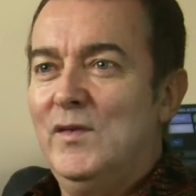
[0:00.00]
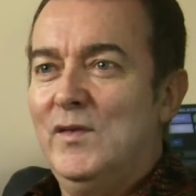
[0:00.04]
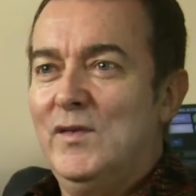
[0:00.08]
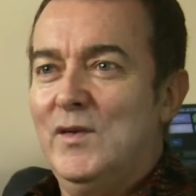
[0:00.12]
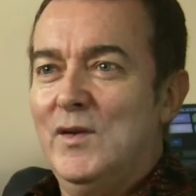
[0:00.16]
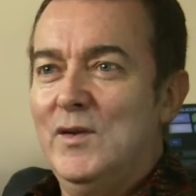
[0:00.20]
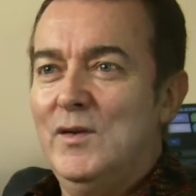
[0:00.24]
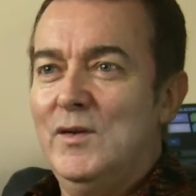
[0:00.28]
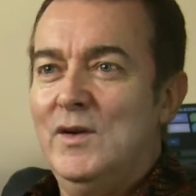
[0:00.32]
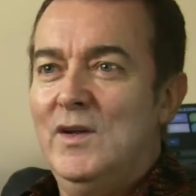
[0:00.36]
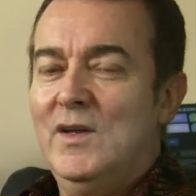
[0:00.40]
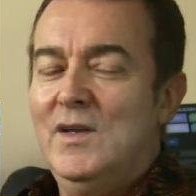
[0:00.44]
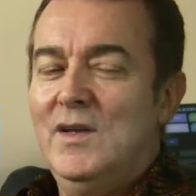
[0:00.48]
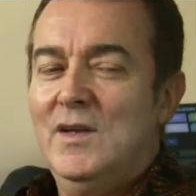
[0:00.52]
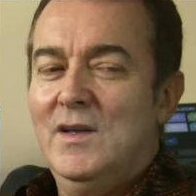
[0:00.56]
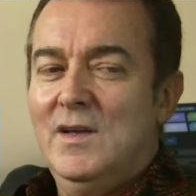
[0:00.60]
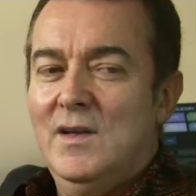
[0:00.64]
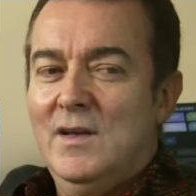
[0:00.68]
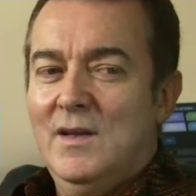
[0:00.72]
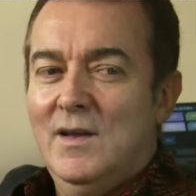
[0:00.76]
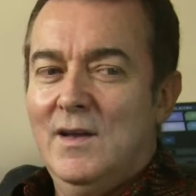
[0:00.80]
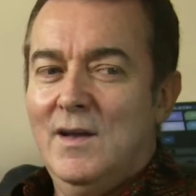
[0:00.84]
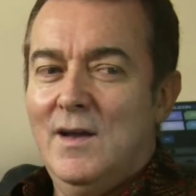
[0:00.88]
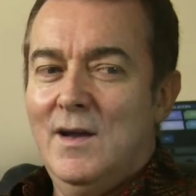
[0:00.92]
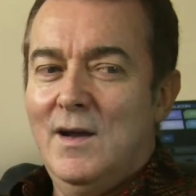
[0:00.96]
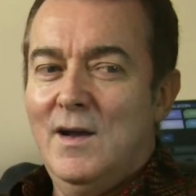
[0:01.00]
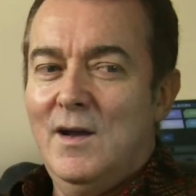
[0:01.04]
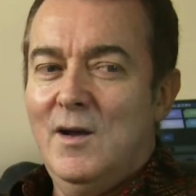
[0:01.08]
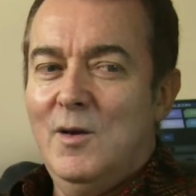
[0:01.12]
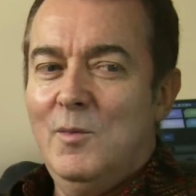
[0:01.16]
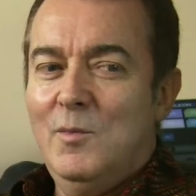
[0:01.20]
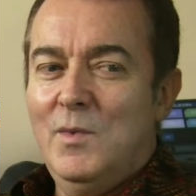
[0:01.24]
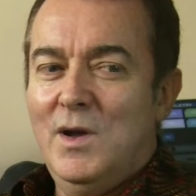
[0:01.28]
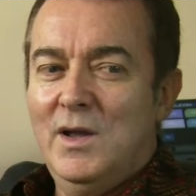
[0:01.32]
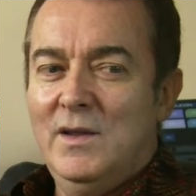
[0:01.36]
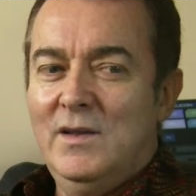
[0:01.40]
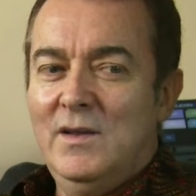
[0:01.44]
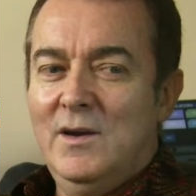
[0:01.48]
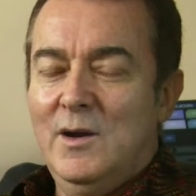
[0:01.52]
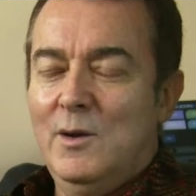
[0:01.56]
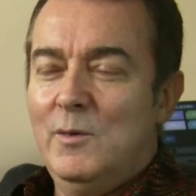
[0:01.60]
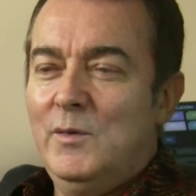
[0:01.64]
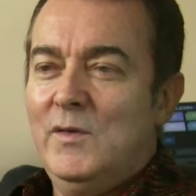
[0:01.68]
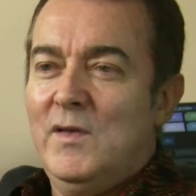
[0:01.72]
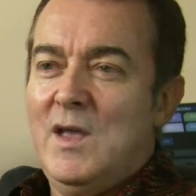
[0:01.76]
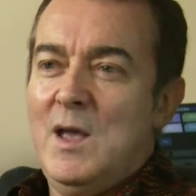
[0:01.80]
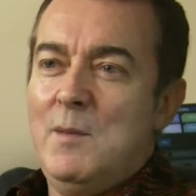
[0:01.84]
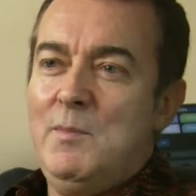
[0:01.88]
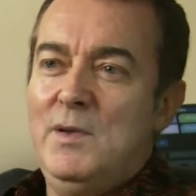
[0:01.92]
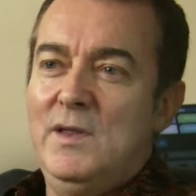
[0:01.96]
So, um, you know, I
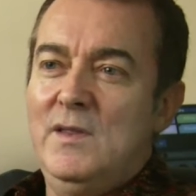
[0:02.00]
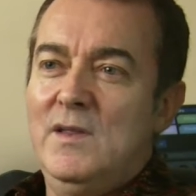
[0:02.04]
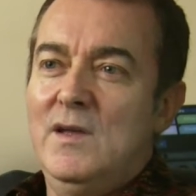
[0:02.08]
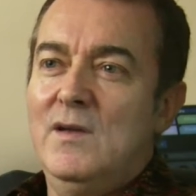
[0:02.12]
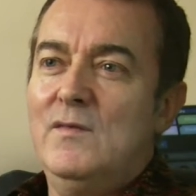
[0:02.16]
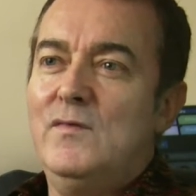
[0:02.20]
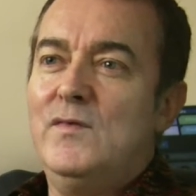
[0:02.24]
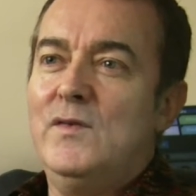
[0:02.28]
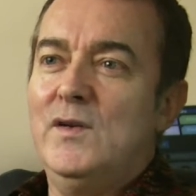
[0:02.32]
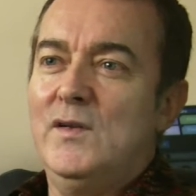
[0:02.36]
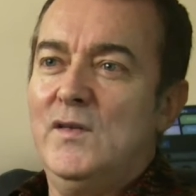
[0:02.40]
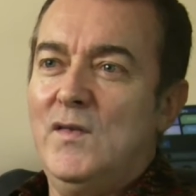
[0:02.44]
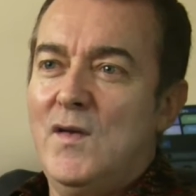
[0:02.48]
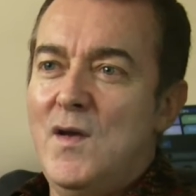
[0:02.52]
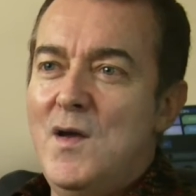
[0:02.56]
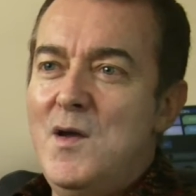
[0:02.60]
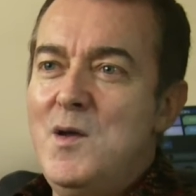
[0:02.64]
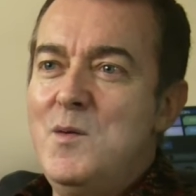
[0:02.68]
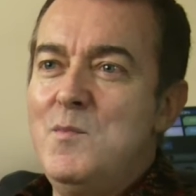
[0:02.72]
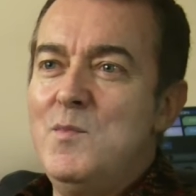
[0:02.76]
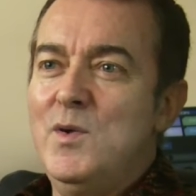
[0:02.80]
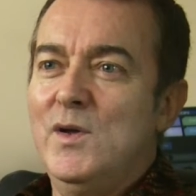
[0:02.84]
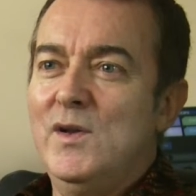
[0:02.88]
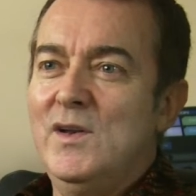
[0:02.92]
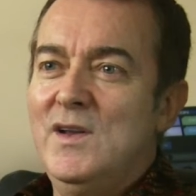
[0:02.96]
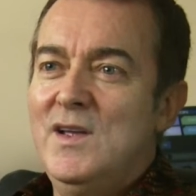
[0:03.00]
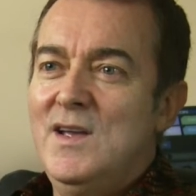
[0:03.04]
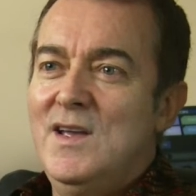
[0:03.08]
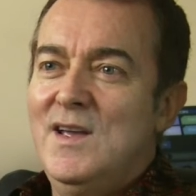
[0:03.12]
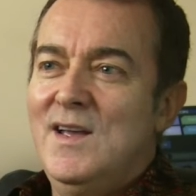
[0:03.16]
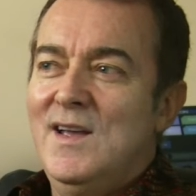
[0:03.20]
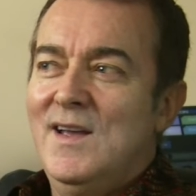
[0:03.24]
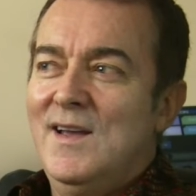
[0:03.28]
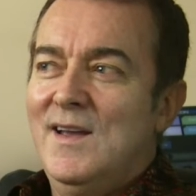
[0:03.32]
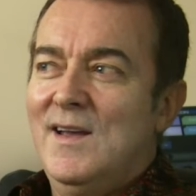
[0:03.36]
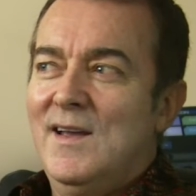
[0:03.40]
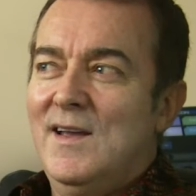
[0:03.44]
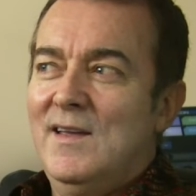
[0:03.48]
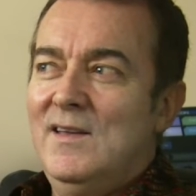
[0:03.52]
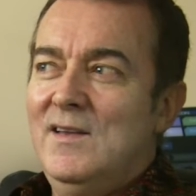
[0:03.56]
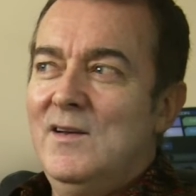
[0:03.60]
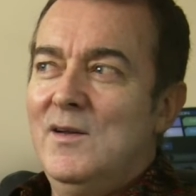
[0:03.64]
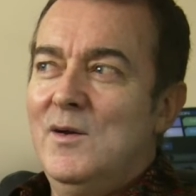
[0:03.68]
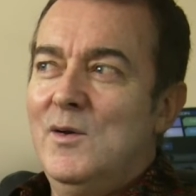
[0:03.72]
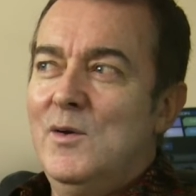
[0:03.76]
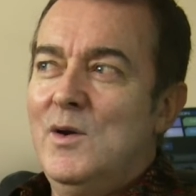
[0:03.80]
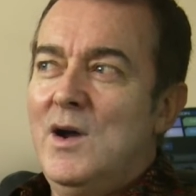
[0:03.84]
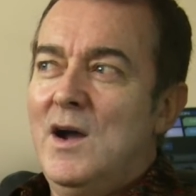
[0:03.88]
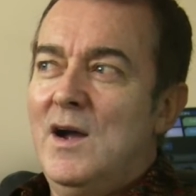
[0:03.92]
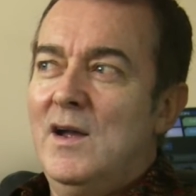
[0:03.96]
was happy there for a time, but, you
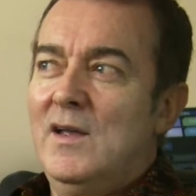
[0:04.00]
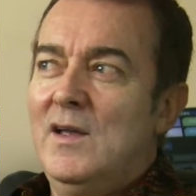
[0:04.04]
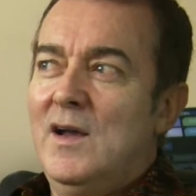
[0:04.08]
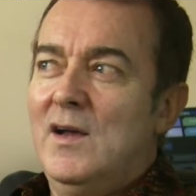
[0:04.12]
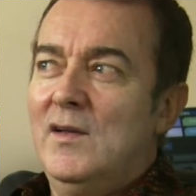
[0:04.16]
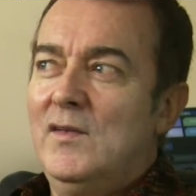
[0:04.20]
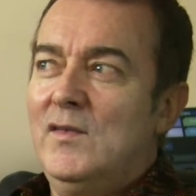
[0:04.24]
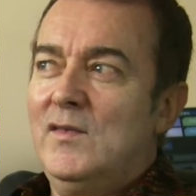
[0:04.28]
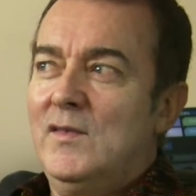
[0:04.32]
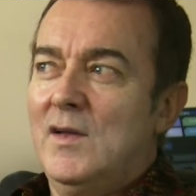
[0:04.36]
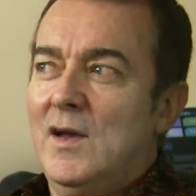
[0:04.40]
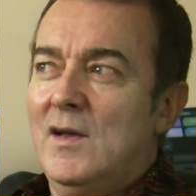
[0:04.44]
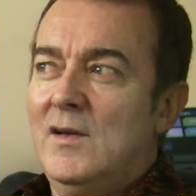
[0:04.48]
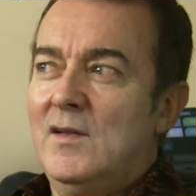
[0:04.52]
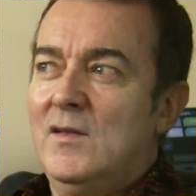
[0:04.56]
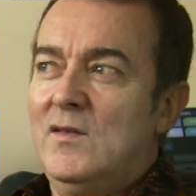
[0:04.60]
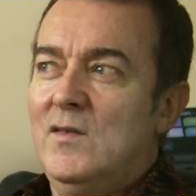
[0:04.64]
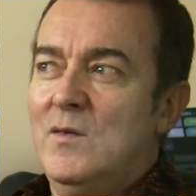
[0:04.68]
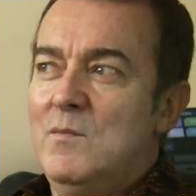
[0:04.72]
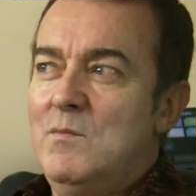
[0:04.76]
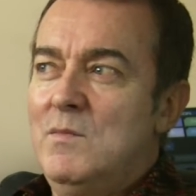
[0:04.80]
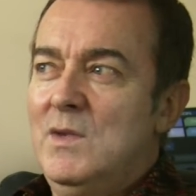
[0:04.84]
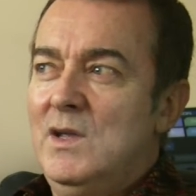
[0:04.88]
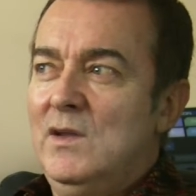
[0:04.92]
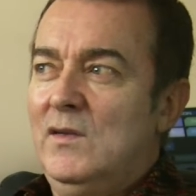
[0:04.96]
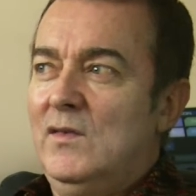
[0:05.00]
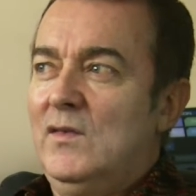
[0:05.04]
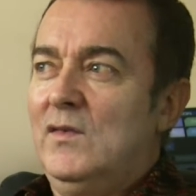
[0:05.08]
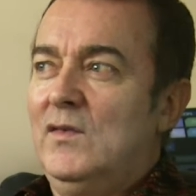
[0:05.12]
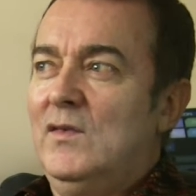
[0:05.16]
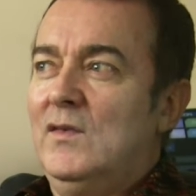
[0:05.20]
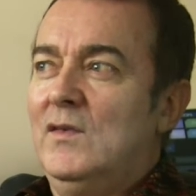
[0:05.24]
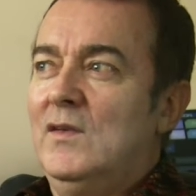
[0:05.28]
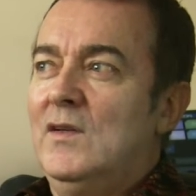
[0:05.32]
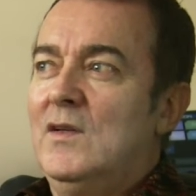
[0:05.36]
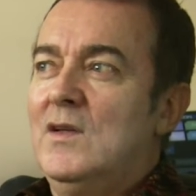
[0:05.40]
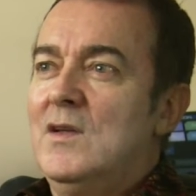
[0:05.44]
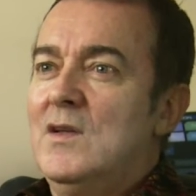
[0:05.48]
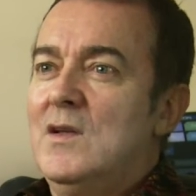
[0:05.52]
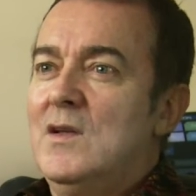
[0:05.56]
know, I, I started to miss